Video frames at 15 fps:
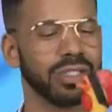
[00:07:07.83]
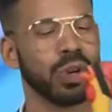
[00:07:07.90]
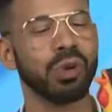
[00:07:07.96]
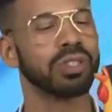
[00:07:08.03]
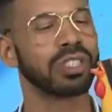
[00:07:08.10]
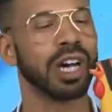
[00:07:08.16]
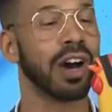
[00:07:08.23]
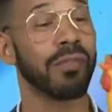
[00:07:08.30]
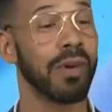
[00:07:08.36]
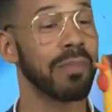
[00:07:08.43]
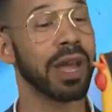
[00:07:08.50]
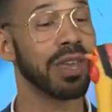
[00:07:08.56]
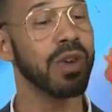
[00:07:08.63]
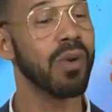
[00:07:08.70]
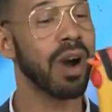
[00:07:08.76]
Who's tough? I
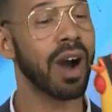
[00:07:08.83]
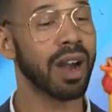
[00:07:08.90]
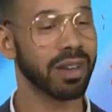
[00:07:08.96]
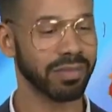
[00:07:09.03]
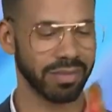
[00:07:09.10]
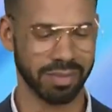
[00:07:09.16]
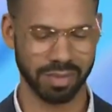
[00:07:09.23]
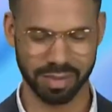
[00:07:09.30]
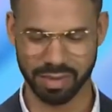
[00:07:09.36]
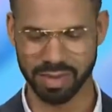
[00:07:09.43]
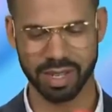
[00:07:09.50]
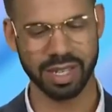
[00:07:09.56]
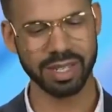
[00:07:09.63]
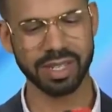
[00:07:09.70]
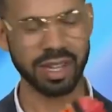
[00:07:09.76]
bet you are.
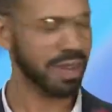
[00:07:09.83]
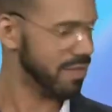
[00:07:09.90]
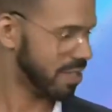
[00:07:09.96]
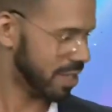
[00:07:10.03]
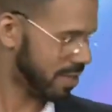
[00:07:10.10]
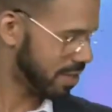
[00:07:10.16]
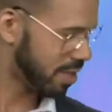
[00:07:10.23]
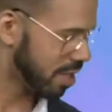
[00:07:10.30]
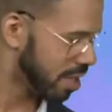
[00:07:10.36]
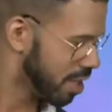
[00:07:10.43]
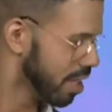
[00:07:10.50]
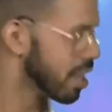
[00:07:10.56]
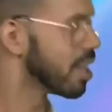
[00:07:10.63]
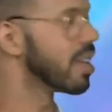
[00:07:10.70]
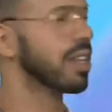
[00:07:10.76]
Is it tough? Or just...
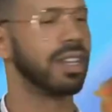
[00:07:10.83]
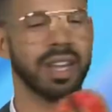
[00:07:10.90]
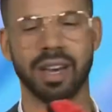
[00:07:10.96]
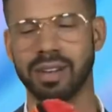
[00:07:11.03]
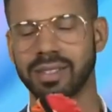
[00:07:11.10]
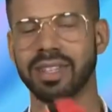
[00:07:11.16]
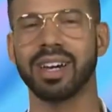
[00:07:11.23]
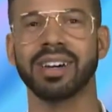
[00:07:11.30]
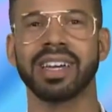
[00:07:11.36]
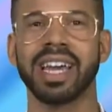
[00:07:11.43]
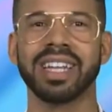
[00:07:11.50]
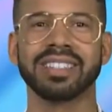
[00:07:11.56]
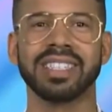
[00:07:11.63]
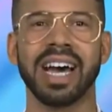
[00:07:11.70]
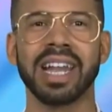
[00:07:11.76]
No? Okay,
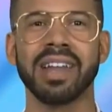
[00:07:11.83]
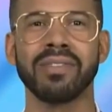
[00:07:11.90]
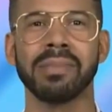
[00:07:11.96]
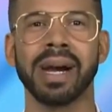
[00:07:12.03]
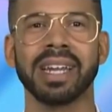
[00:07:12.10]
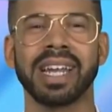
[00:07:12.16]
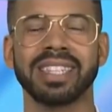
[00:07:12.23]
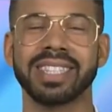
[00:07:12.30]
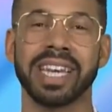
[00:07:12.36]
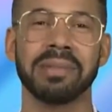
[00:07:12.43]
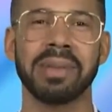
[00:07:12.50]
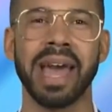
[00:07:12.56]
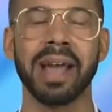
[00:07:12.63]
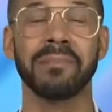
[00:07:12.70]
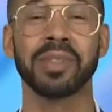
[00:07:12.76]
it's not. Never mind. I'll take
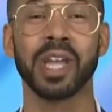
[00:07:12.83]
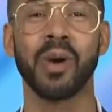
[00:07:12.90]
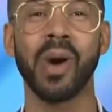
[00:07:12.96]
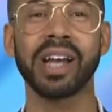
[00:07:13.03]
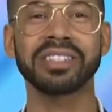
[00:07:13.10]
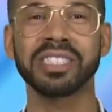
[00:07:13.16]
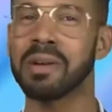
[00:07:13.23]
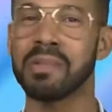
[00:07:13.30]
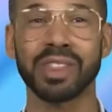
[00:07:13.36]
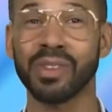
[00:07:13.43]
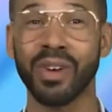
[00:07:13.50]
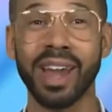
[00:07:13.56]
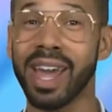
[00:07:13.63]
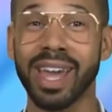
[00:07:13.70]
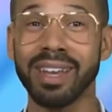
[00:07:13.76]
it back. Question number
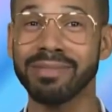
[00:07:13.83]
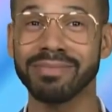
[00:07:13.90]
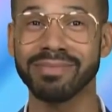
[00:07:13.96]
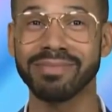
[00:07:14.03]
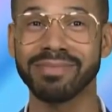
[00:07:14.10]
3.